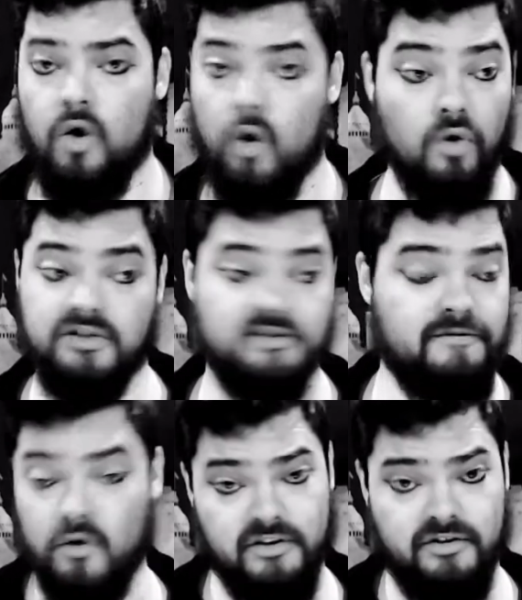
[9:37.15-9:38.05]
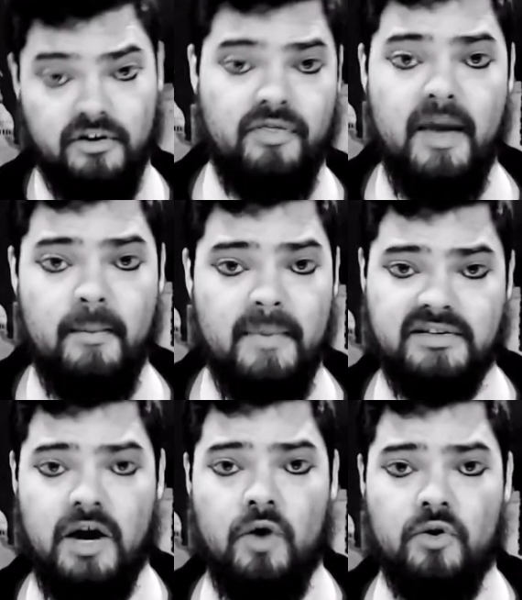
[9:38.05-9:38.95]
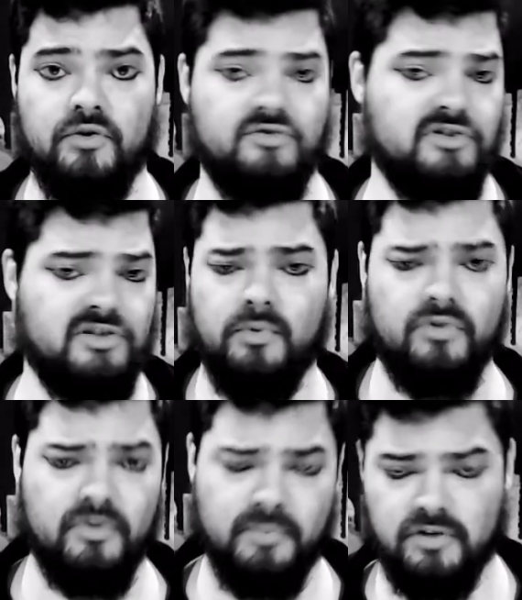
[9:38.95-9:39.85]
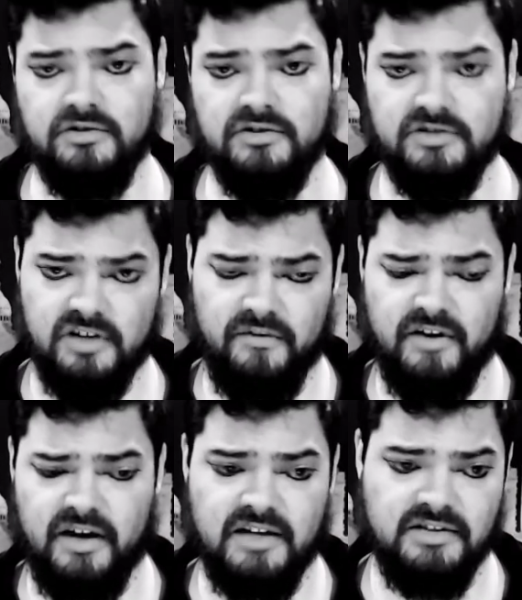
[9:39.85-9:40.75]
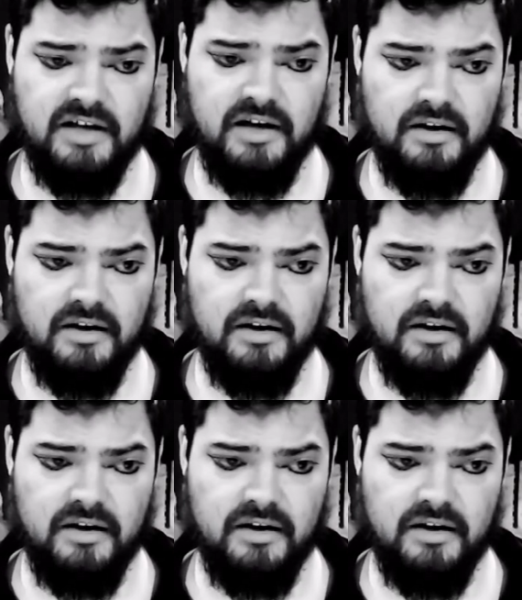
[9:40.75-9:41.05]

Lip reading: Or just focus on them as characters and explore their personal stuff, like I said.